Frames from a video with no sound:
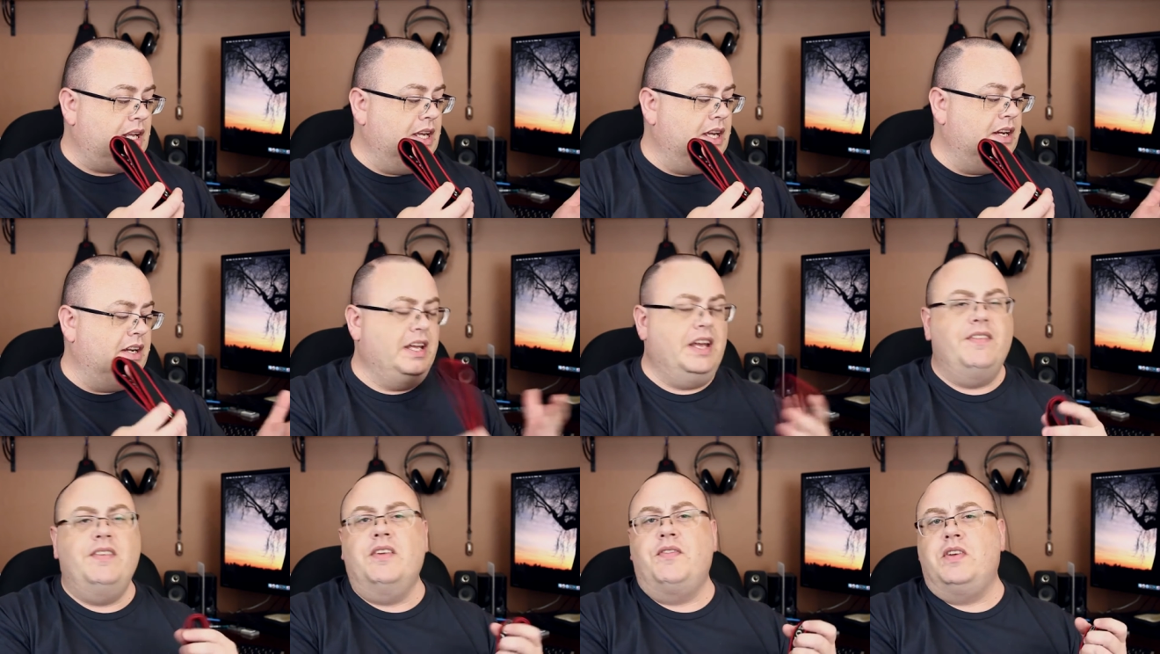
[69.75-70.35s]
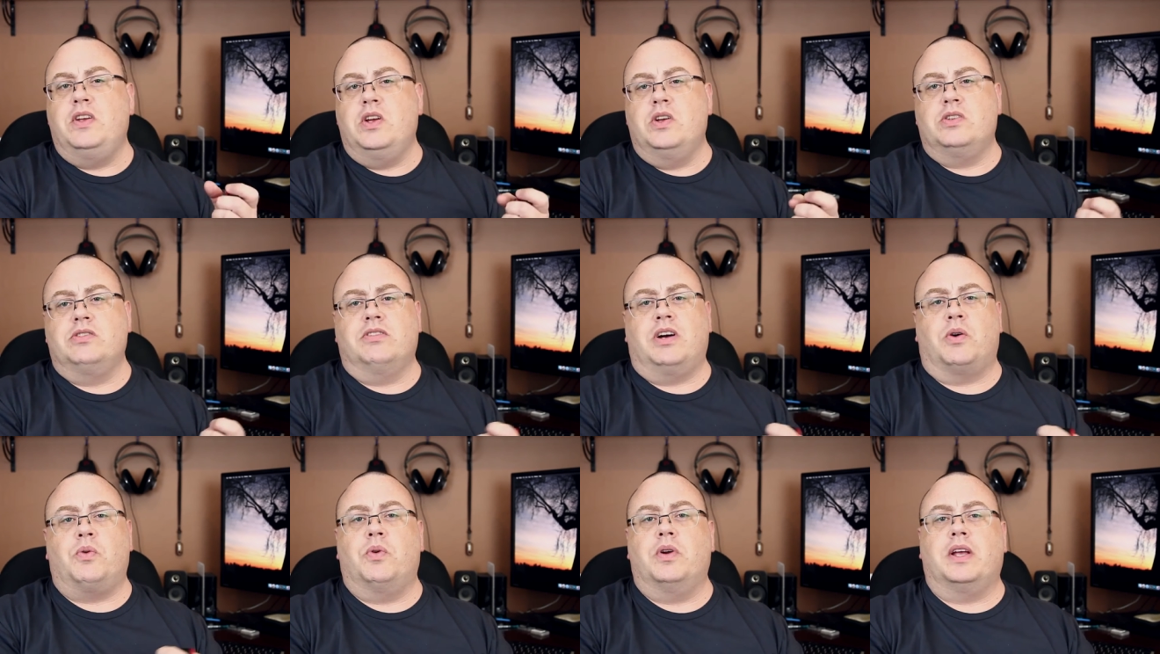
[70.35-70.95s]
And even if you're
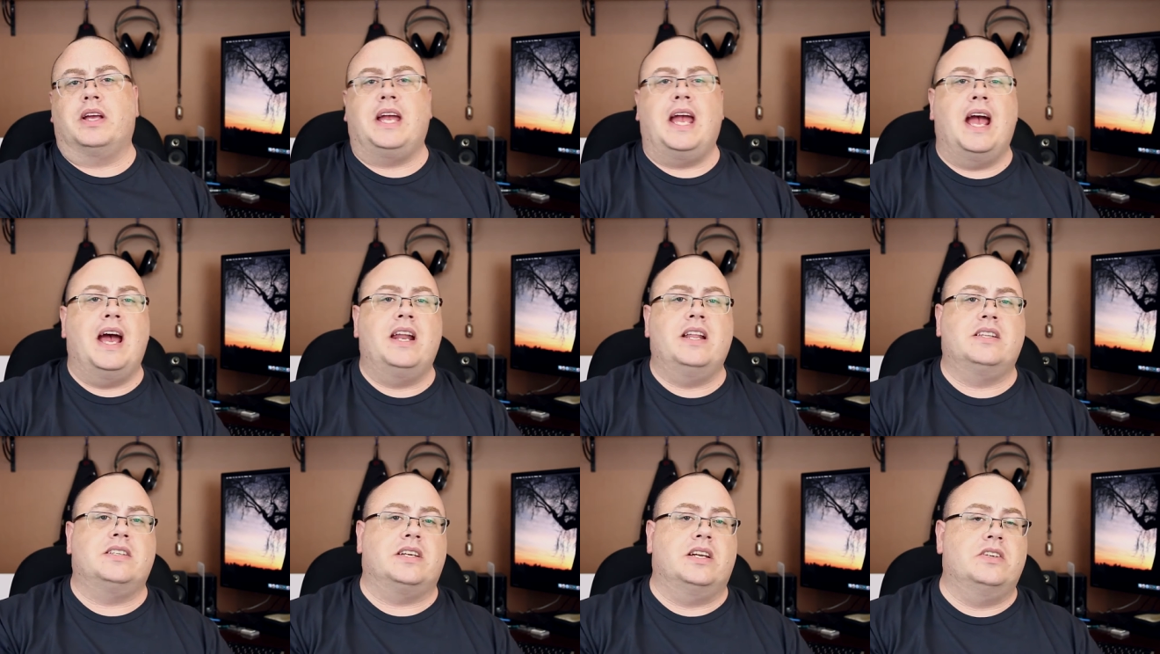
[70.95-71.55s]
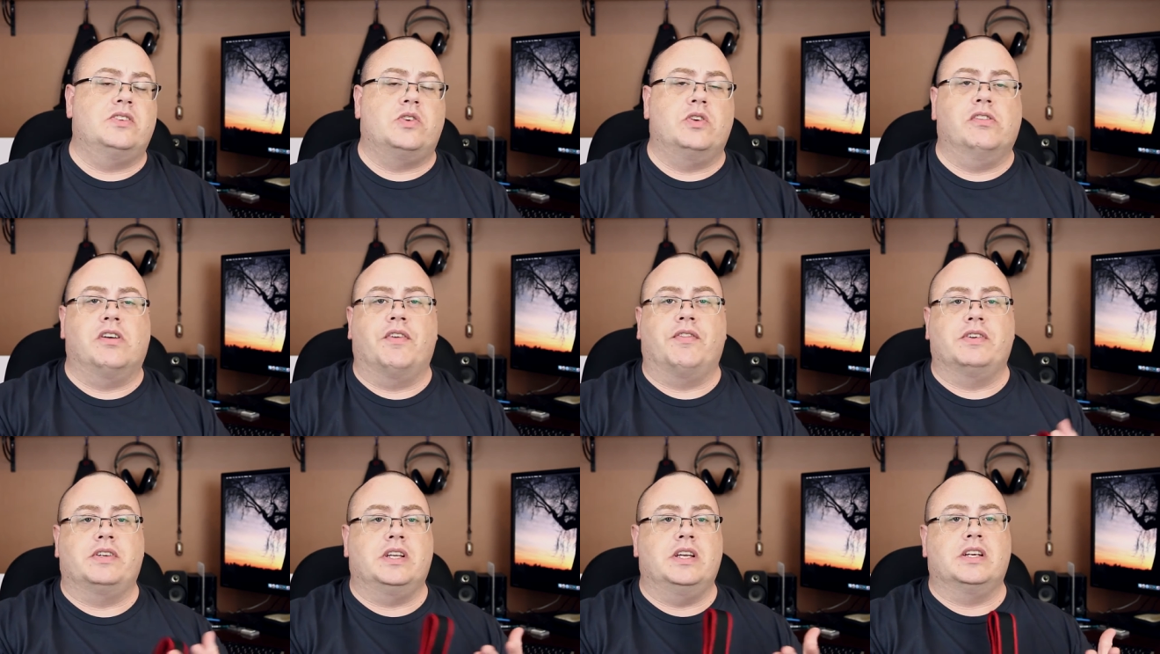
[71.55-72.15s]
using like one of Canon's entry
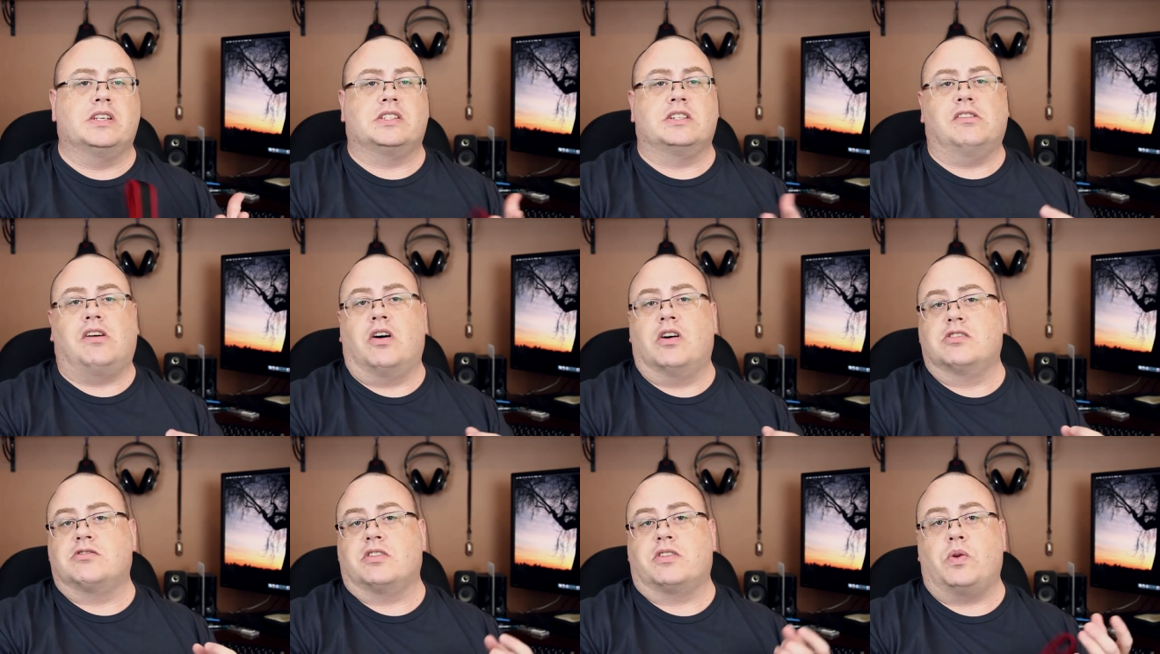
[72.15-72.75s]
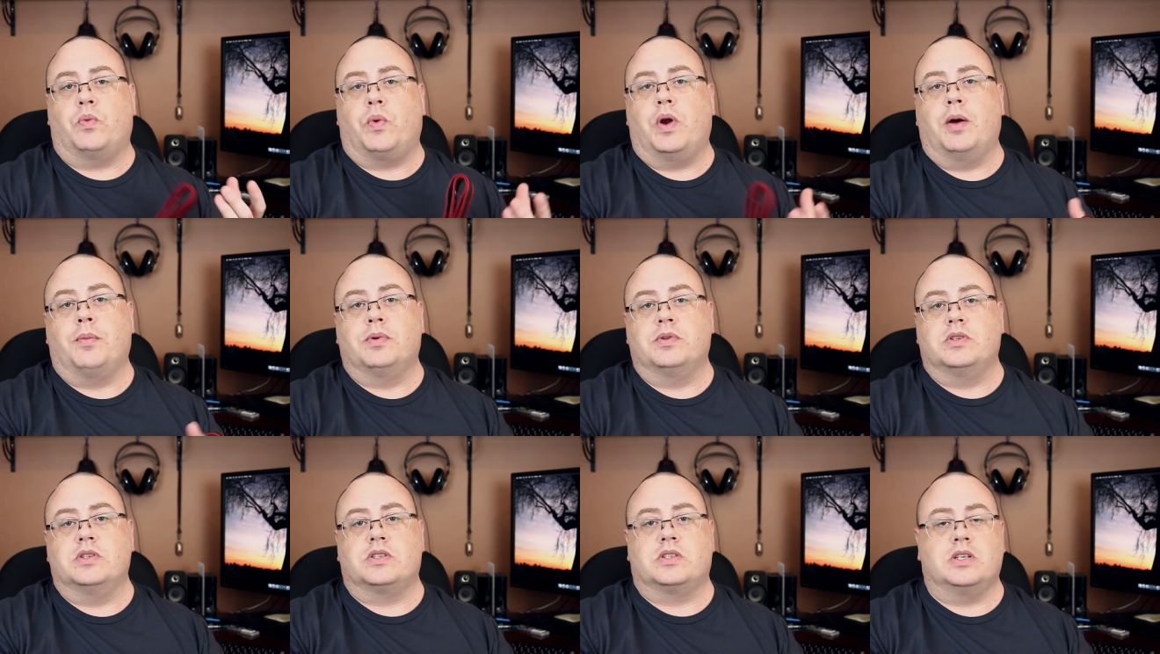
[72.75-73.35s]
level D S L Rs, like the
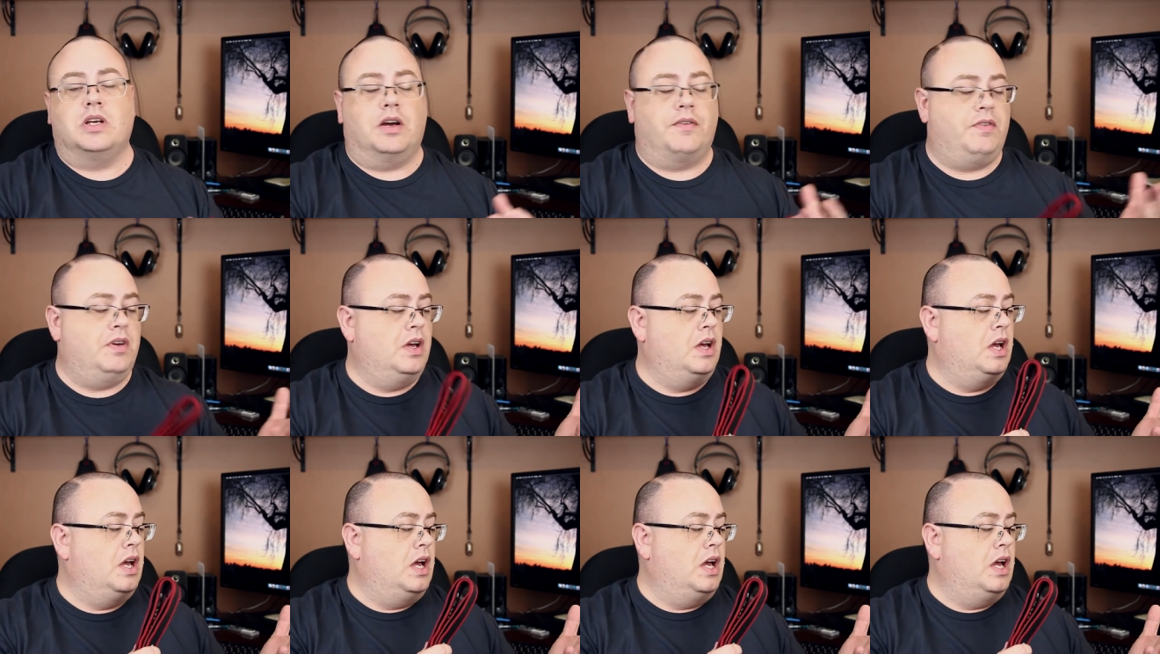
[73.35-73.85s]
Rebels and stuff,